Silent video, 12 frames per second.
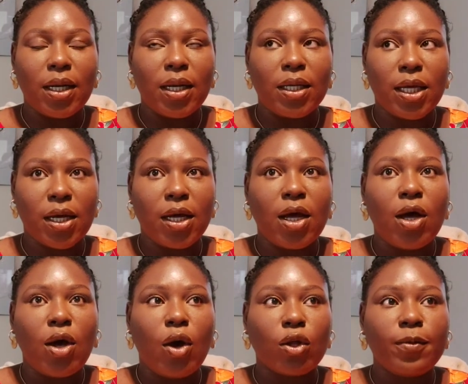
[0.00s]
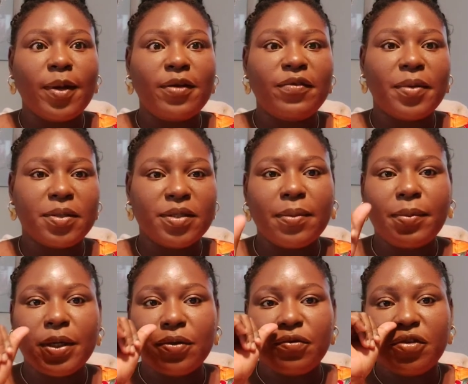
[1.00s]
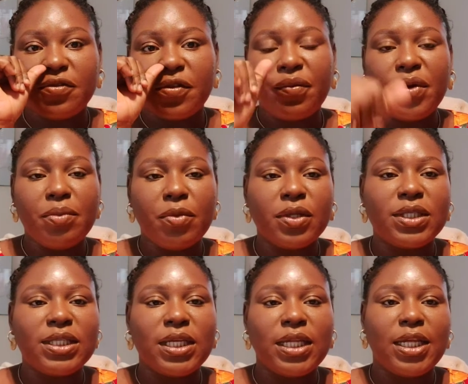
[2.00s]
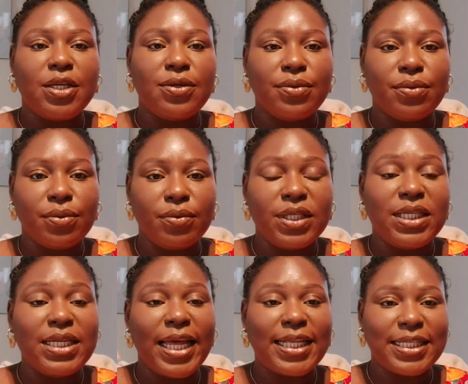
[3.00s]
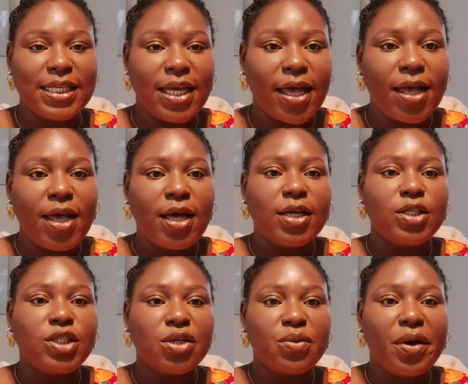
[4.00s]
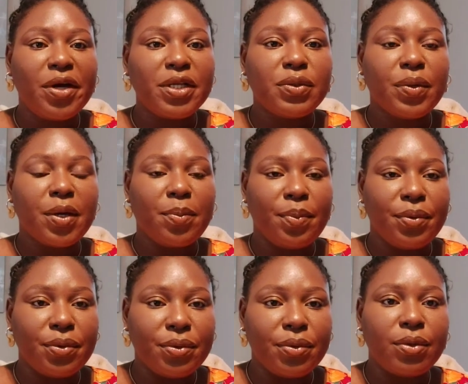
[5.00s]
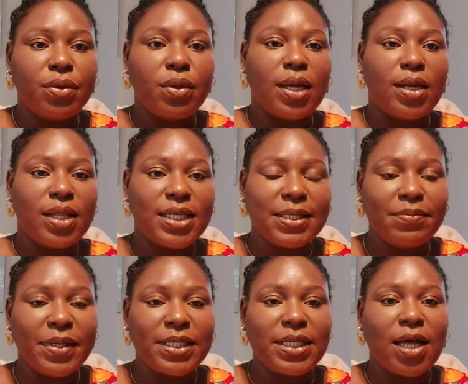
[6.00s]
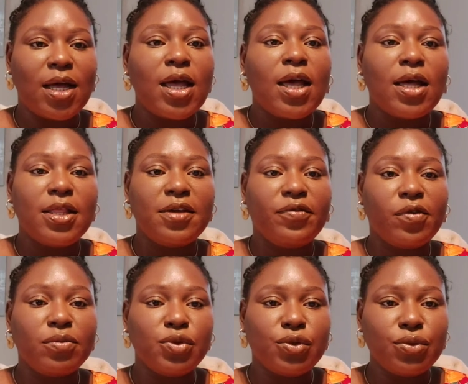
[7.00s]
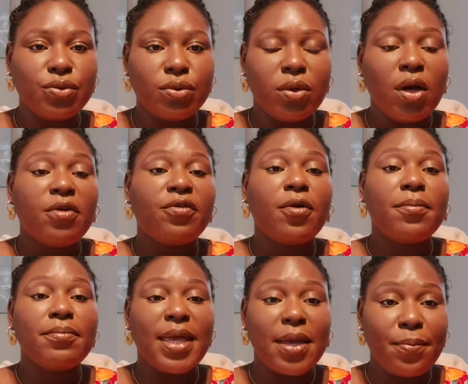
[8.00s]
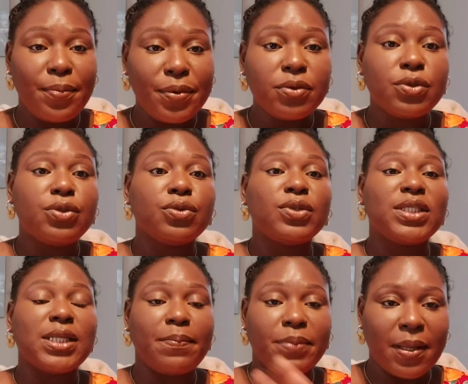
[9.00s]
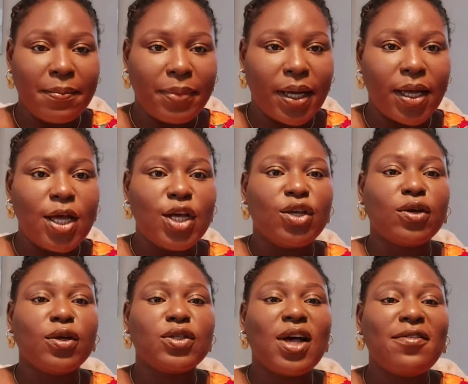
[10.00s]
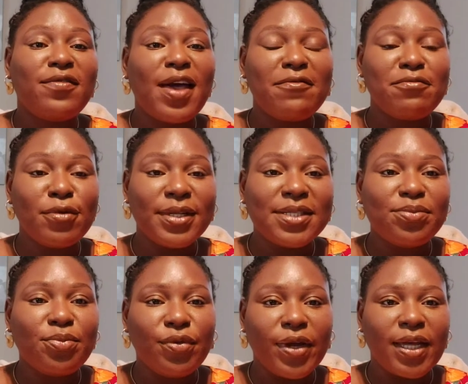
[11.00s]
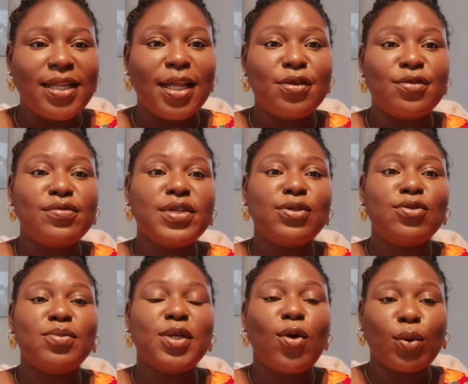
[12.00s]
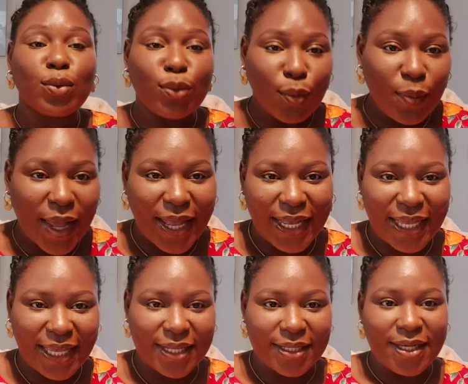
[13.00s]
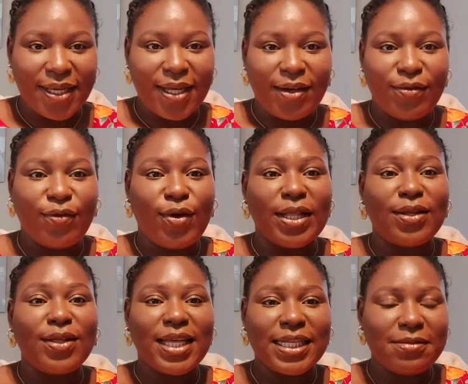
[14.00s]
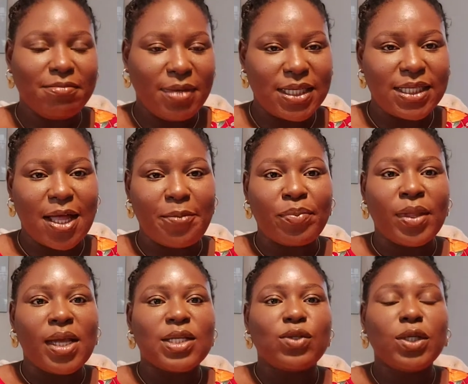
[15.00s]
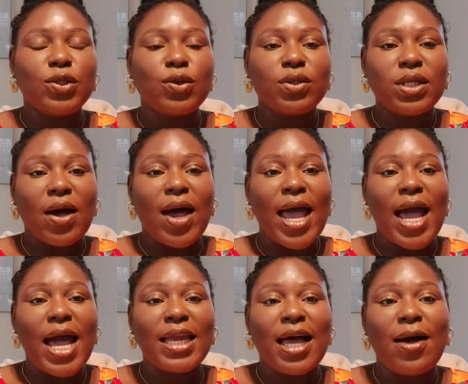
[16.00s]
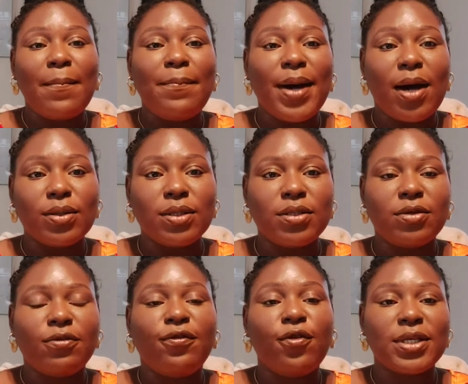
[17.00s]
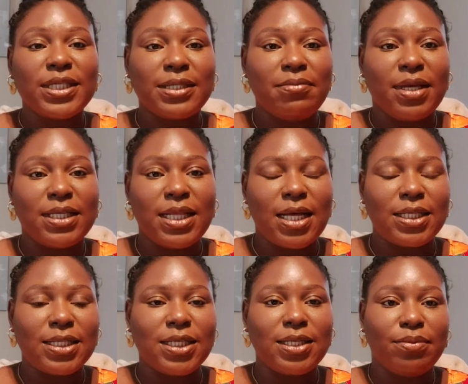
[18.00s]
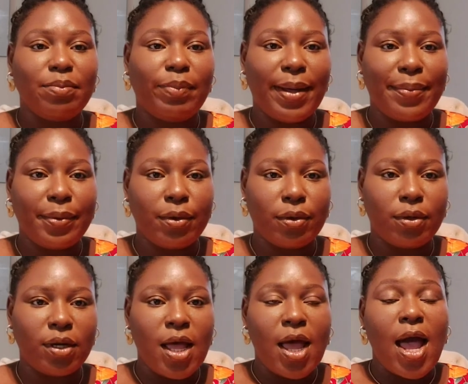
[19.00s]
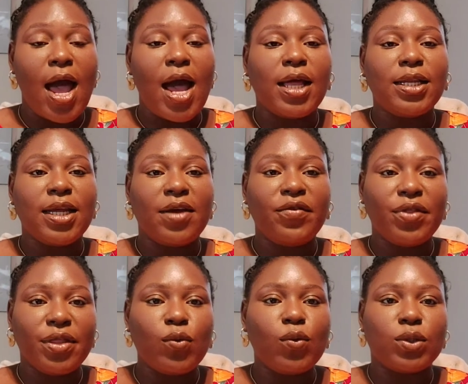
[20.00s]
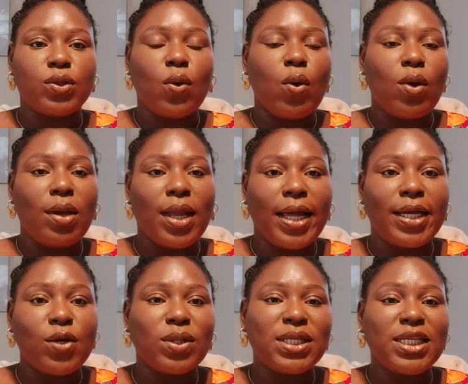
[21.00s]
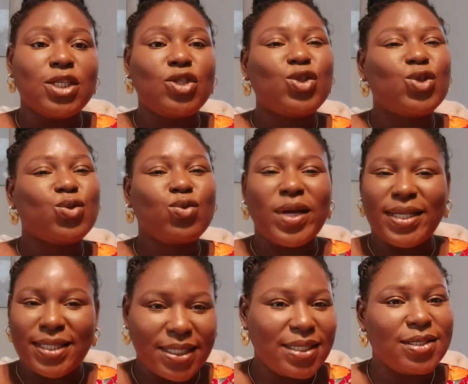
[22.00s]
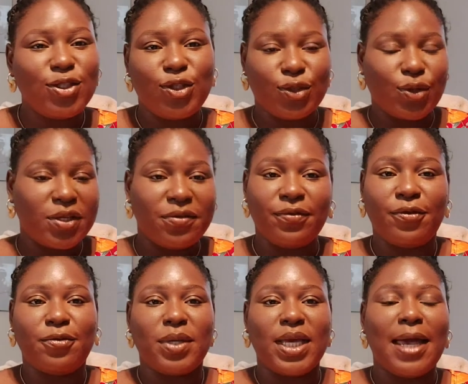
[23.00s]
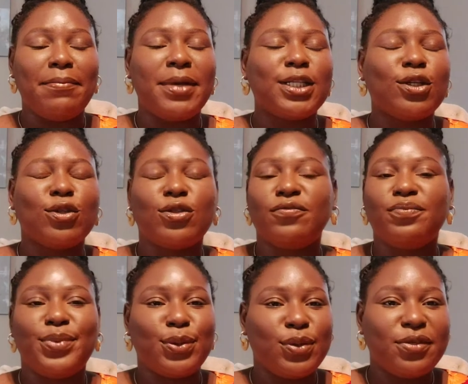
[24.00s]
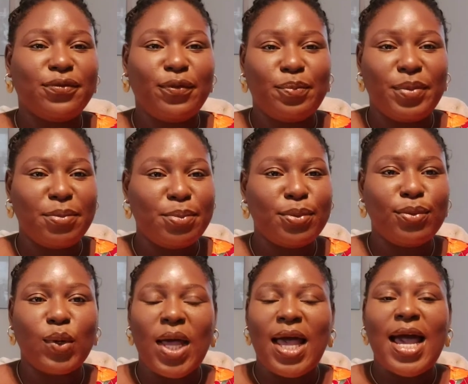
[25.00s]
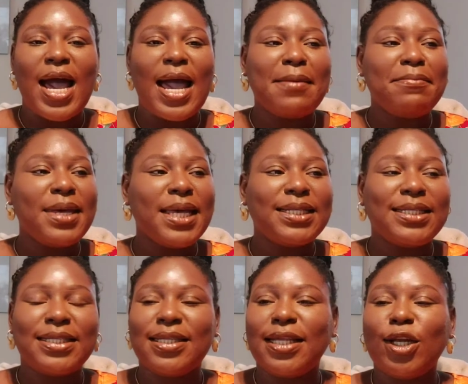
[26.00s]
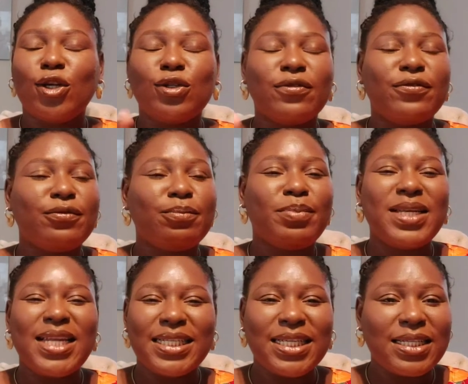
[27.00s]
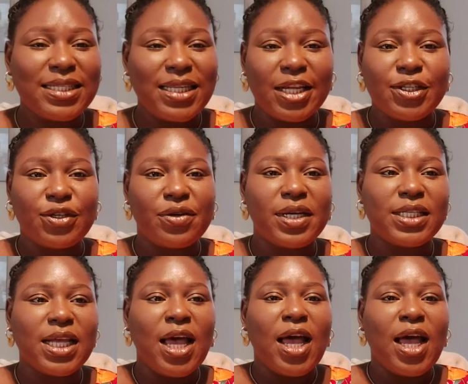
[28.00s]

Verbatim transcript: yeah october november december you run for three months then you the next year january to april another semester then from june from april to september you're going to have five months break then you resume in october again for another semester so in total i had about four semesters in babcock and everything was online it was an interesting journey for me i met a lot of beautiful people i met a lot of pleasant lecturers.